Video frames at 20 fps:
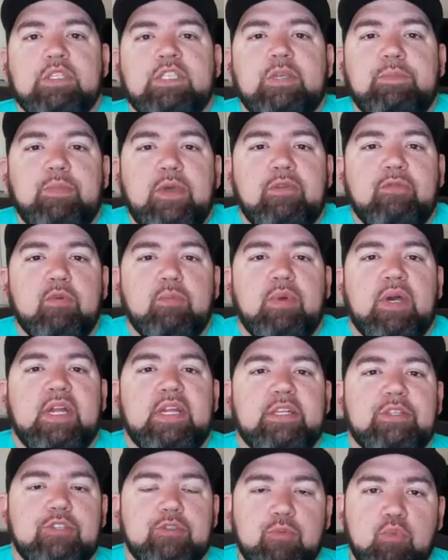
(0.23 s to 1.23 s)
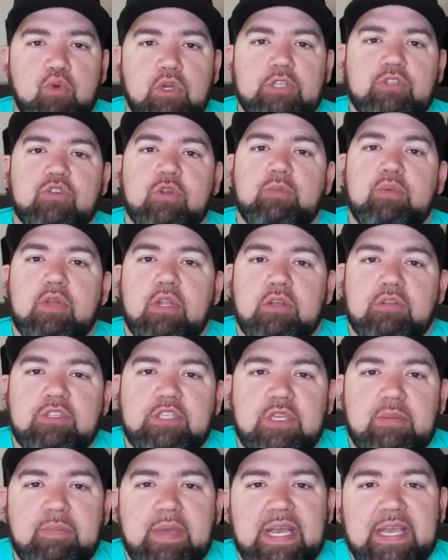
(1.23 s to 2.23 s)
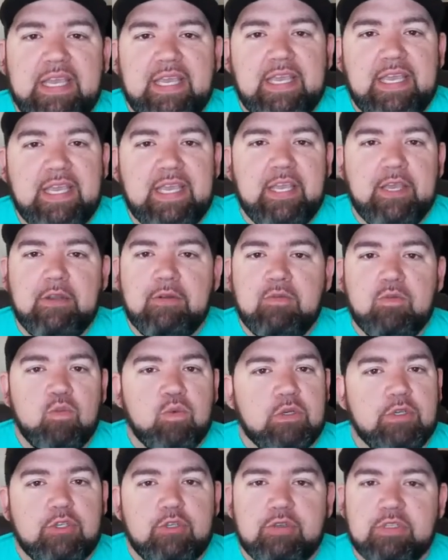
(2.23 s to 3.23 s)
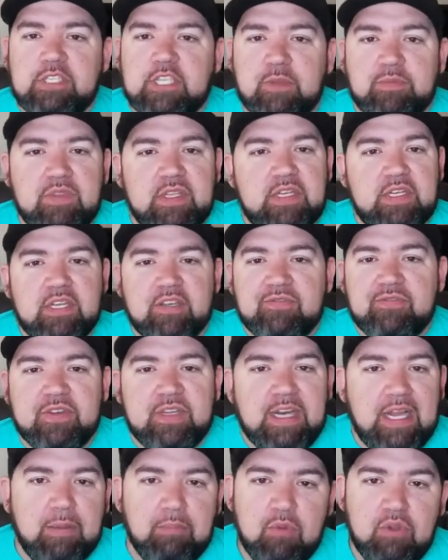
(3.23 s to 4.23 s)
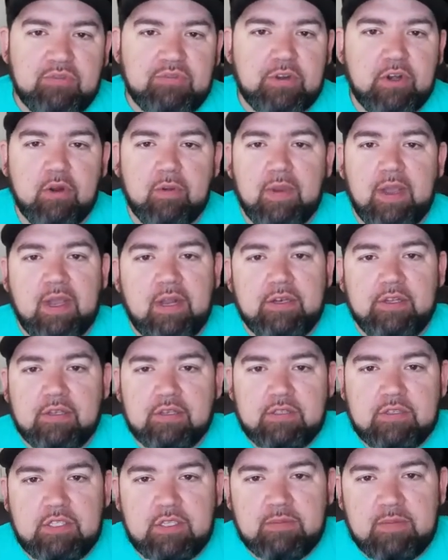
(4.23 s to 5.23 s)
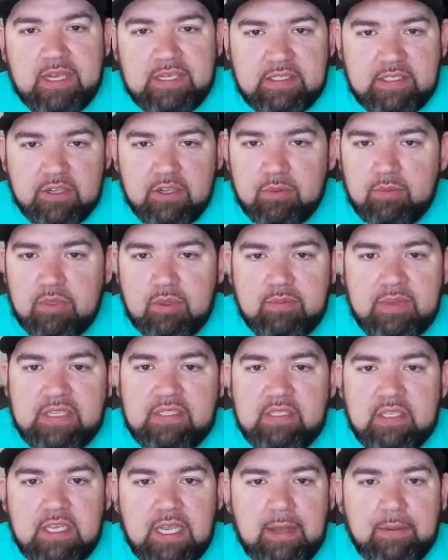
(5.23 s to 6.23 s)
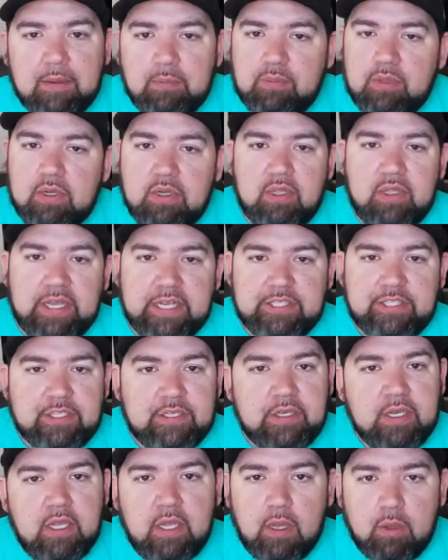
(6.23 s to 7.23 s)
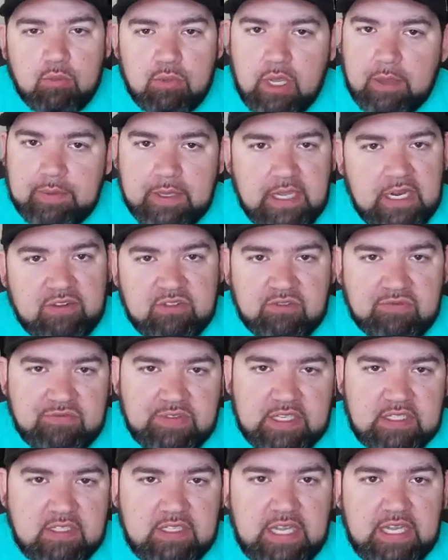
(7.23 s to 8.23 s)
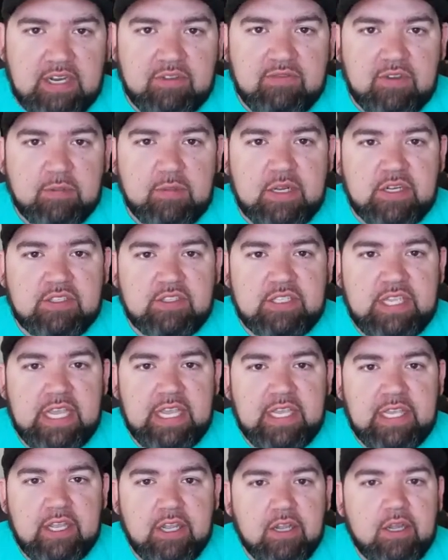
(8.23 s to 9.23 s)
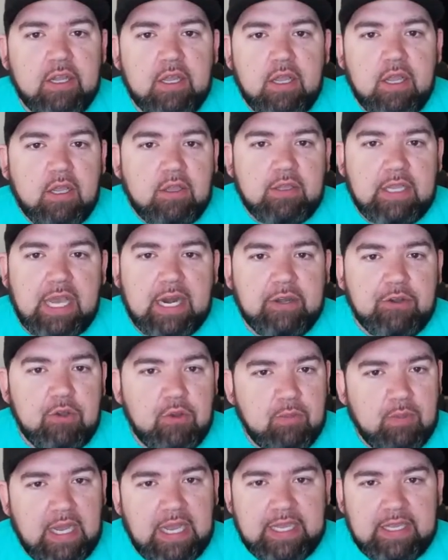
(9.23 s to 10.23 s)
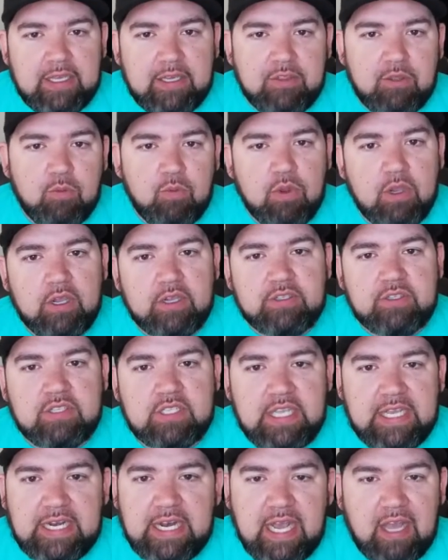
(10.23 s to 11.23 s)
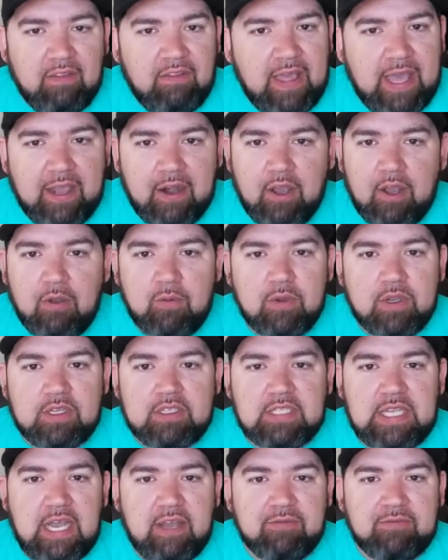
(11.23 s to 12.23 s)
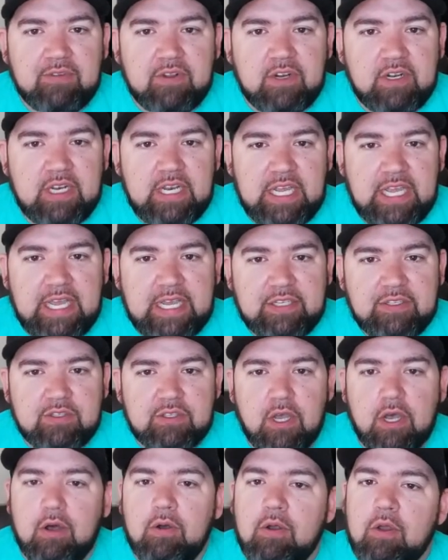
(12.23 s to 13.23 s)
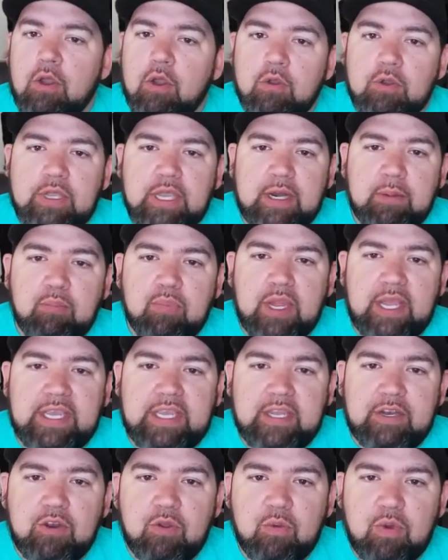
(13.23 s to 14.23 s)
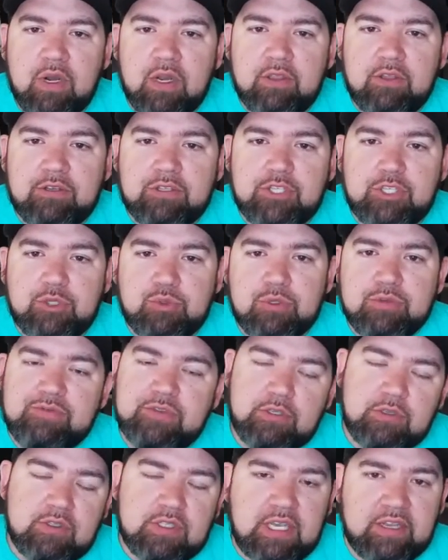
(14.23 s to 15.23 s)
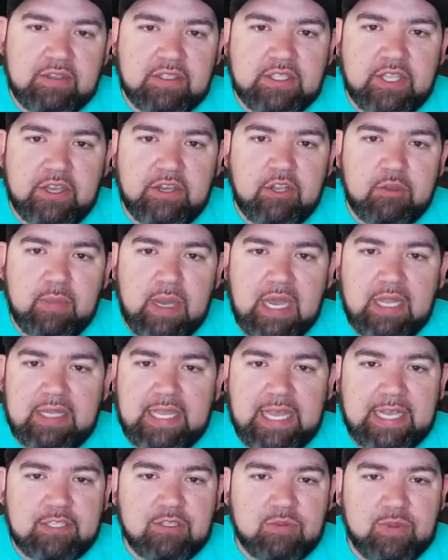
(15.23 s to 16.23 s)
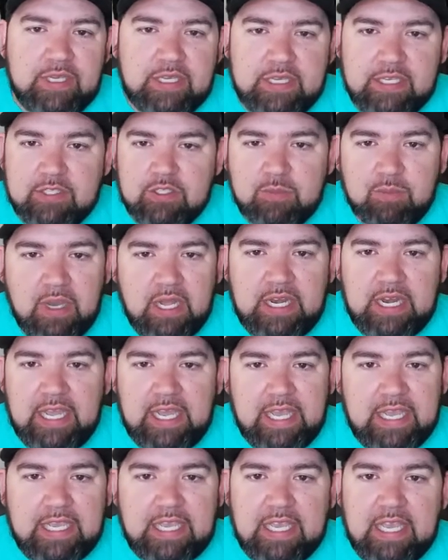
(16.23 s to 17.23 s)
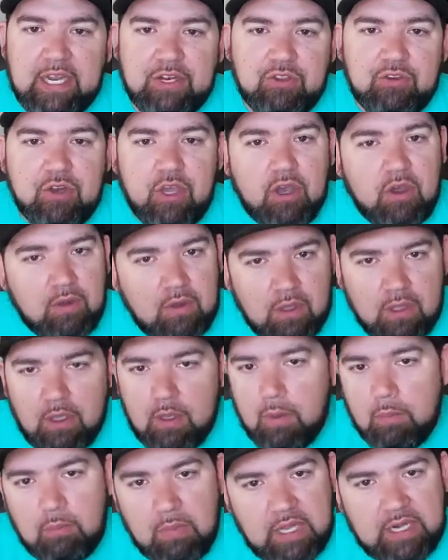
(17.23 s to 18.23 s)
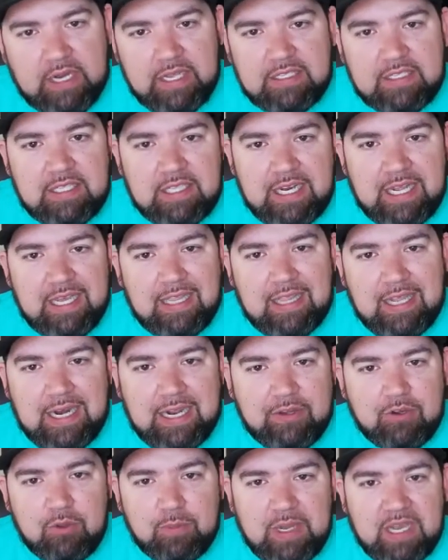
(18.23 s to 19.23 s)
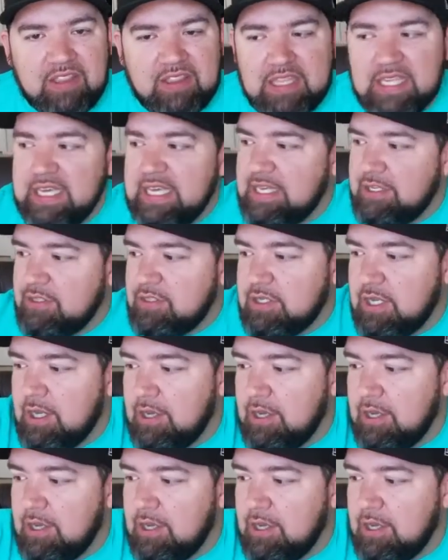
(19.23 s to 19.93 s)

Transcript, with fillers: What's up everybody, it's your boy Triple O G back again. We're doing something different. I'm moving around. You can see my terribly messy comic book collection. Probably gonna have to fix that if I'm gonna stay here. Got a new mic in the works, seeing how that all works out for today. So gonna break into one of those shoe reviews I was telling you about last week. It's Monday again, you know, Monday's the day that I do my thing.